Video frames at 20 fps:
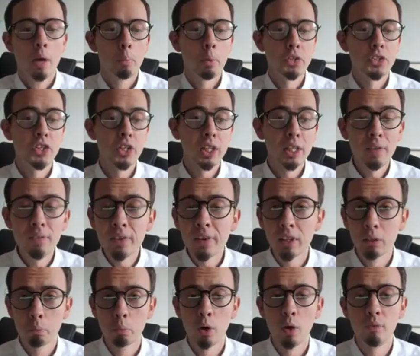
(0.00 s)
but
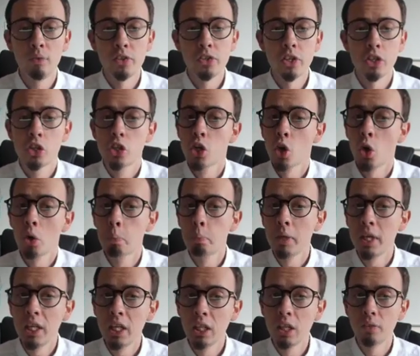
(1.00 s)
significant profits in
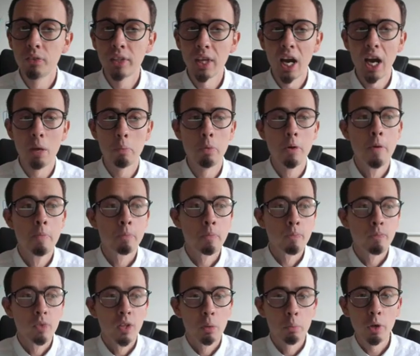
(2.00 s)
short period of time.
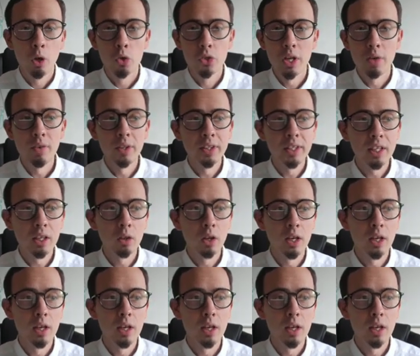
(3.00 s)
Because everything